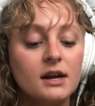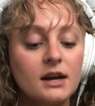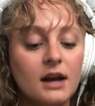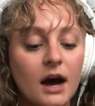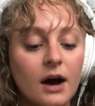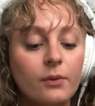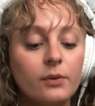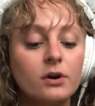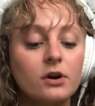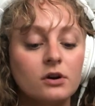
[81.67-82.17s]

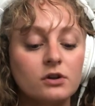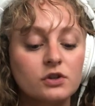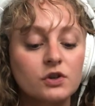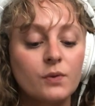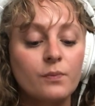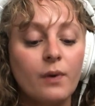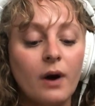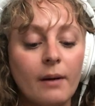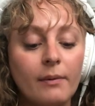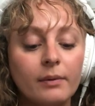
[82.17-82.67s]
Now would also
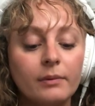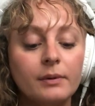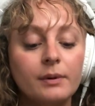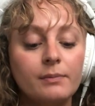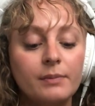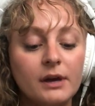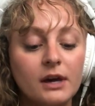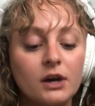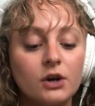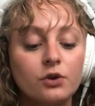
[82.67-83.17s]
probably
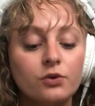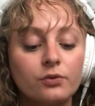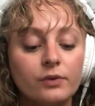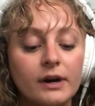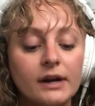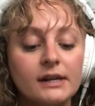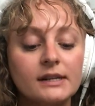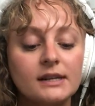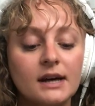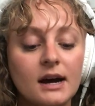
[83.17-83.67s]
be a
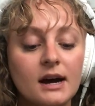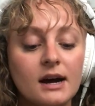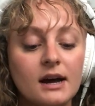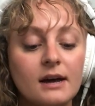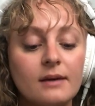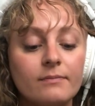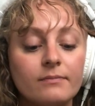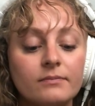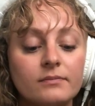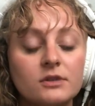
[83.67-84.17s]
great
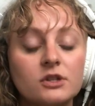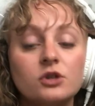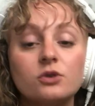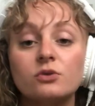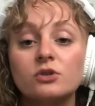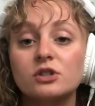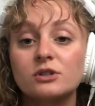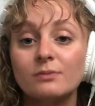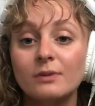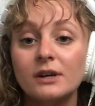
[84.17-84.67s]
time to
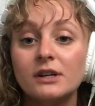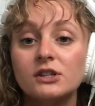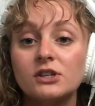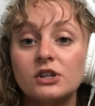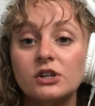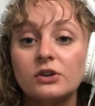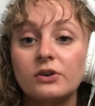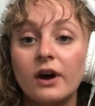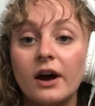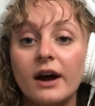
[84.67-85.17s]
explain to
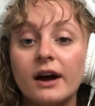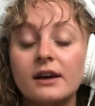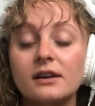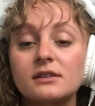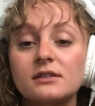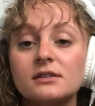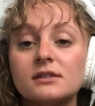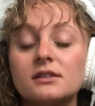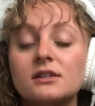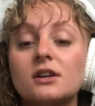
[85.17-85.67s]
you
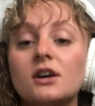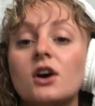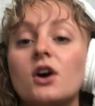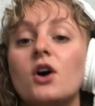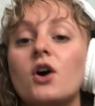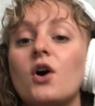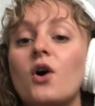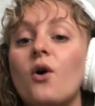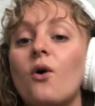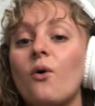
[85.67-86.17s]
guys,
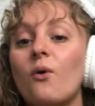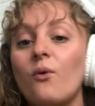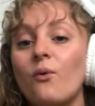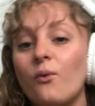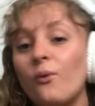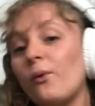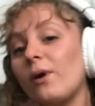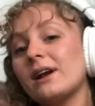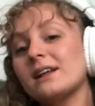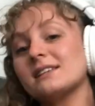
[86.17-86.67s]

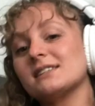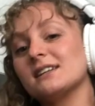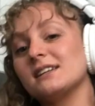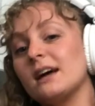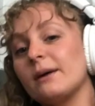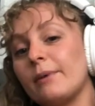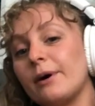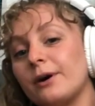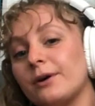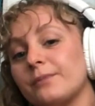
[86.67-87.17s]
what is a
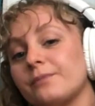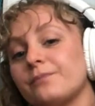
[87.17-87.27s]
demo?